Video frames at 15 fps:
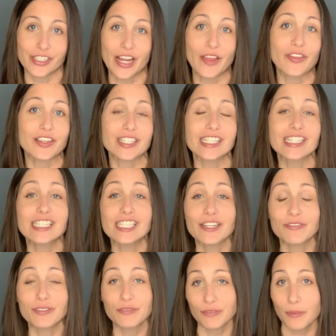Now, this is
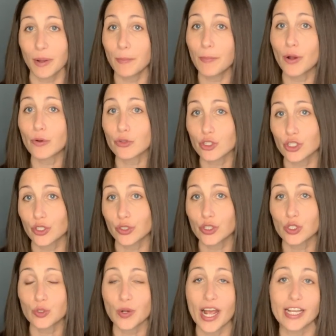different from emotional
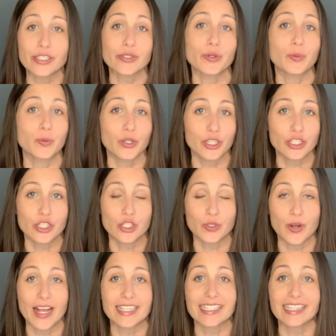stress or work
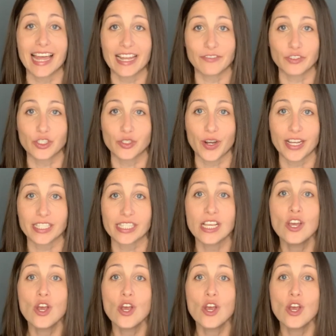stress, life stress.